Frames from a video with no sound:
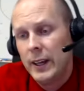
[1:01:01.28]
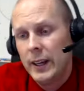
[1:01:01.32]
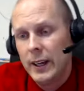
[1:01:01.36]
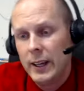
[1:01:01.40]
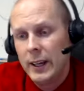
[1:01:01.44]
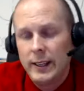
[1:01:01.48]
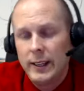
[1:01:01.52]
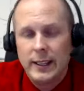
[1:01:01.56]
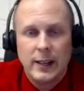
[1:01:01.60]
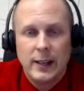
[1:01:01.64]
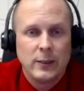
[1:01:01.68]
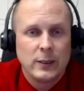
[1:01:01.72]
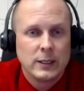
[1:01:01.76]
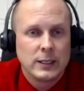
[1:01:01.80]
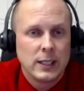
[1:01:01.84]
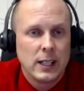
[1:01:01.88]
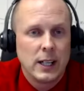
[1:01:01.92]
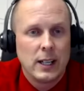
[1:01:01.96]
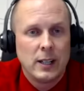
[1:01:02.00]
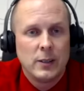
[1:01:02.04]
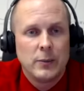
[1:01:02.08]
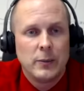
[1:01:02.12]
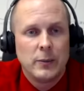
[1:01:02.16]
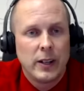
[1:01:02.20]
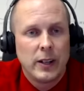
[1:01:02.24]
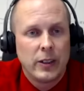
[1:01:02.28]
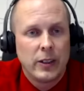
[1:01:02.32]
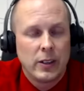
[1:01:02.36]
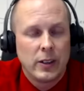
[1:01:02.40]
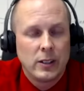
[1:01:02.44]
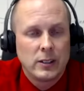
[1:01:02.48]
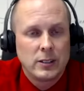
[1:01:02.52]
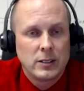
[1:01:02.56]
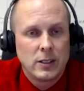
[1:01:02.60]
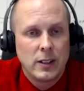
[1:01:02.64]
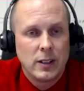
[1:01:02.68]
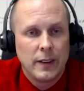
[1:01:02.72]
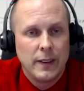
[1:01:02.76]
And that was kind of my
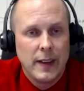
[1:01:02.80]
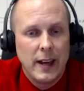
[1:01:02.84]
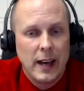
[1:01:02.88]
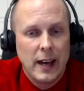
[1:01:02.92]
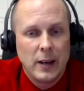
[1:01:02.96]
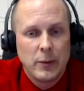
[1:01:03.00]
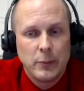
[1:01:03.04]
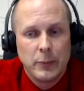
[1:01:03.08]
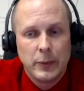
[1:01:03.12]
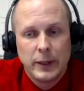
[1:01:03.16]
thoughts on that.